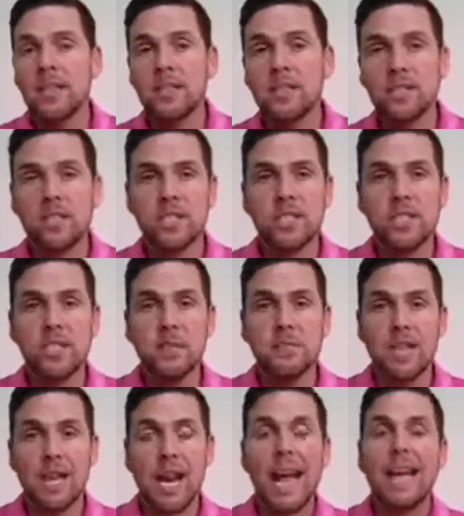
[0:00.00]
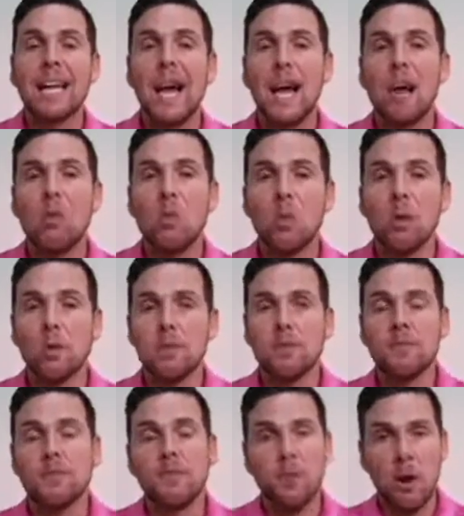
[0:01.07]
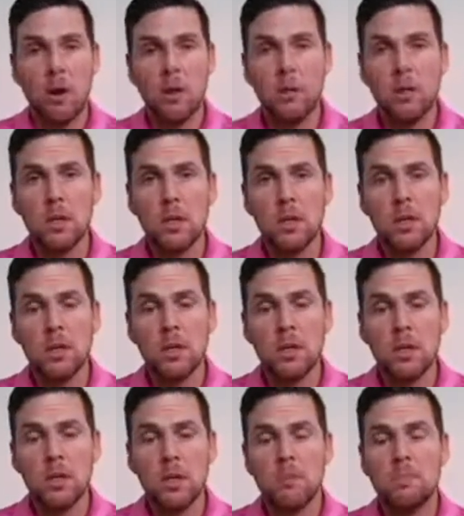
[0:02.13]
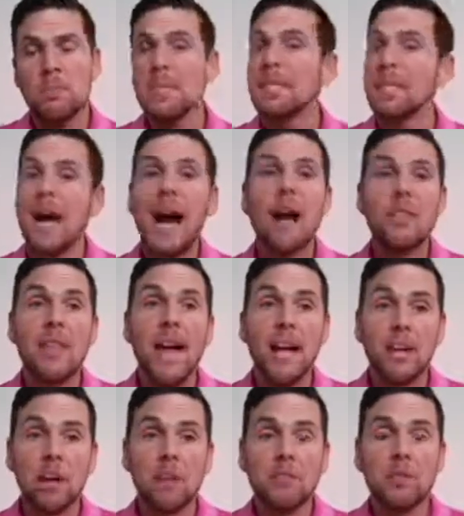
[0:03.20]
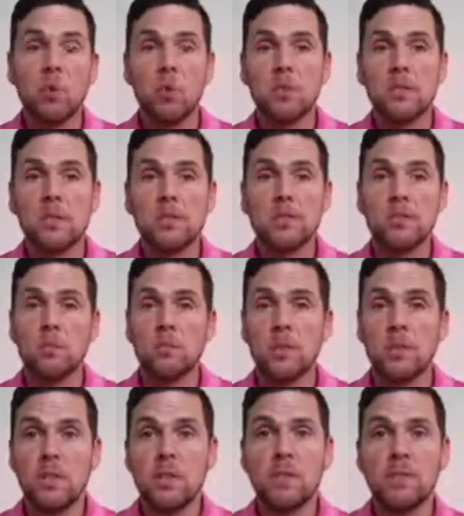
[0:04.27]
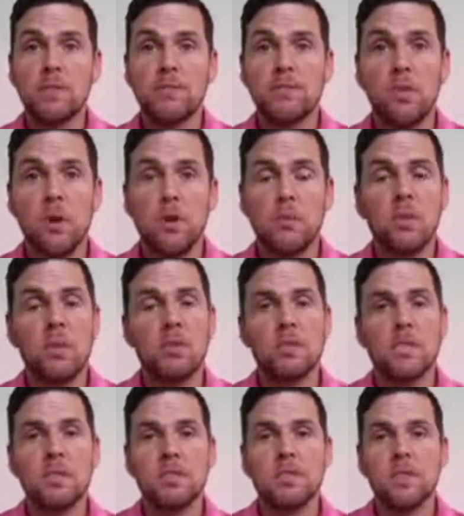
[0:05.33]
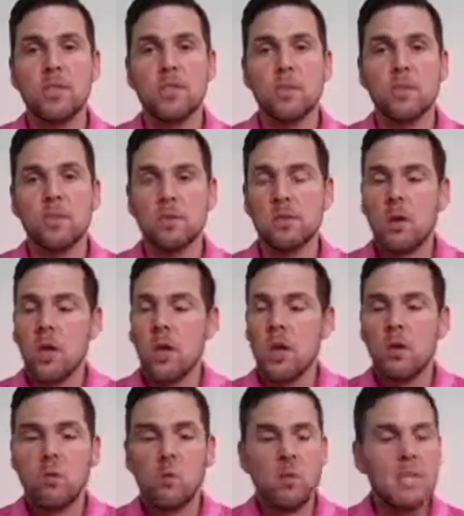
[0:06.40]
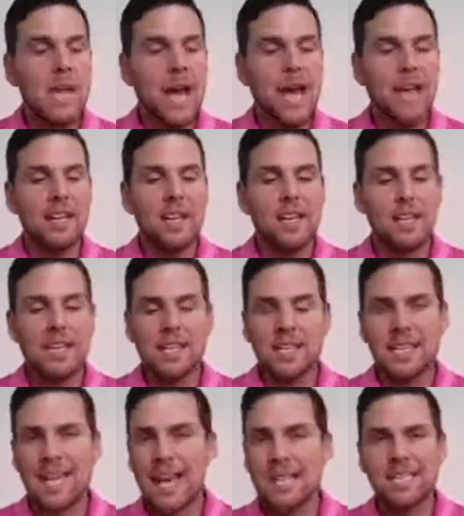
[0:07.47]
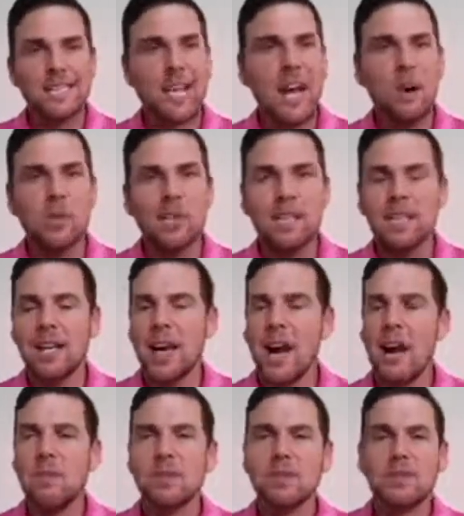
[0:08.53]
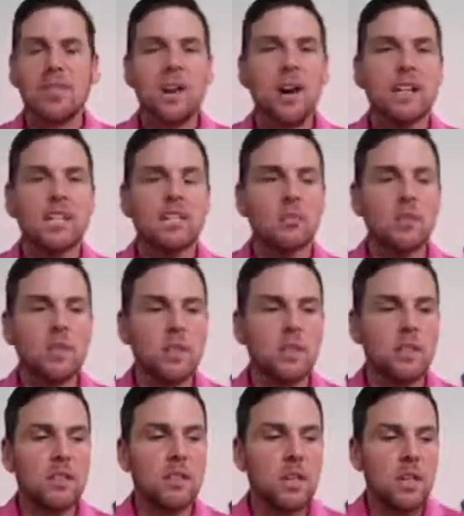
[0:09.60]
internships that I got was from being on that golf course, from learning from those individuals. We had a guest outing. I was talking with